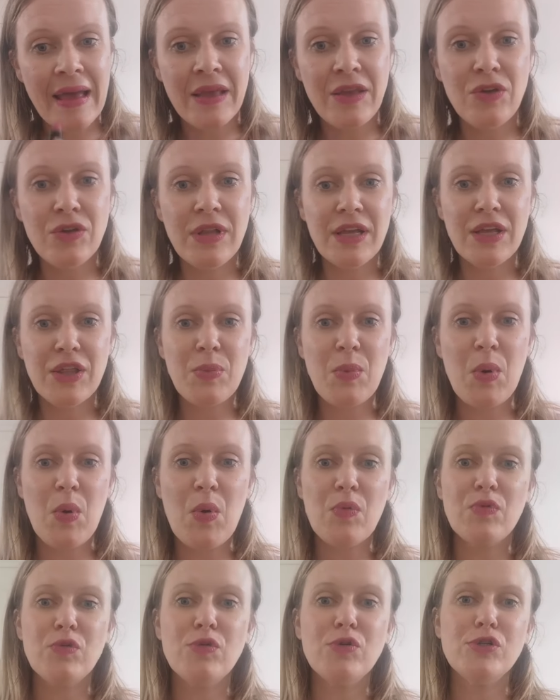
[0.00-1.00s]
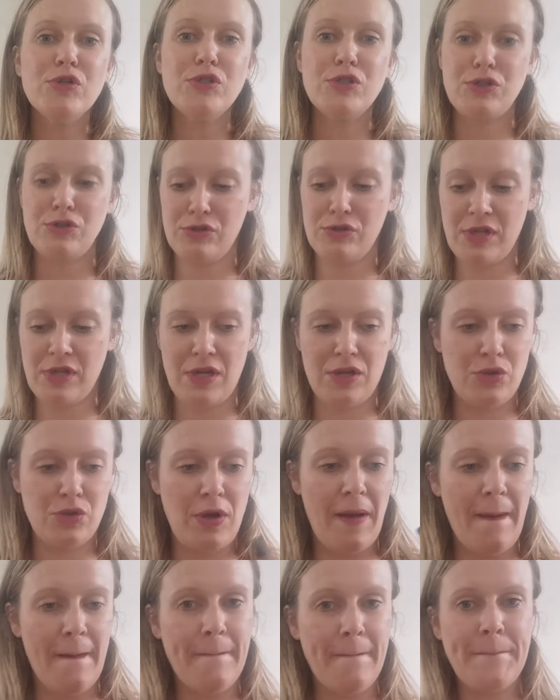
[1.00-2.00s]
You like them all? Of course you do,
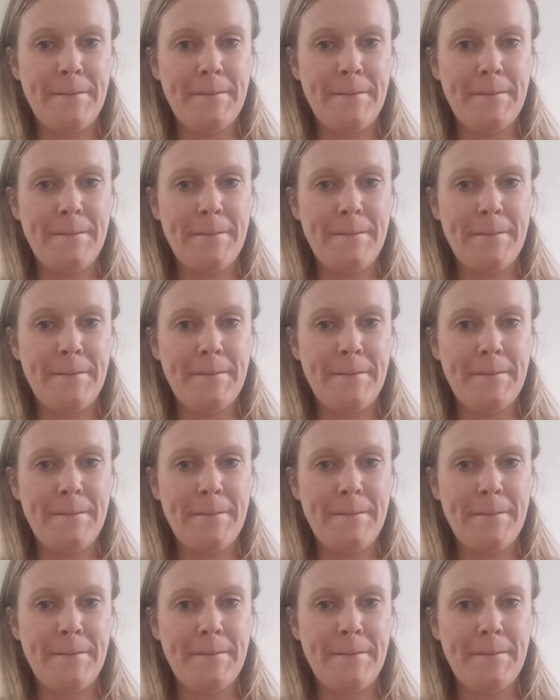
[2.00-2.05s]
Sandra.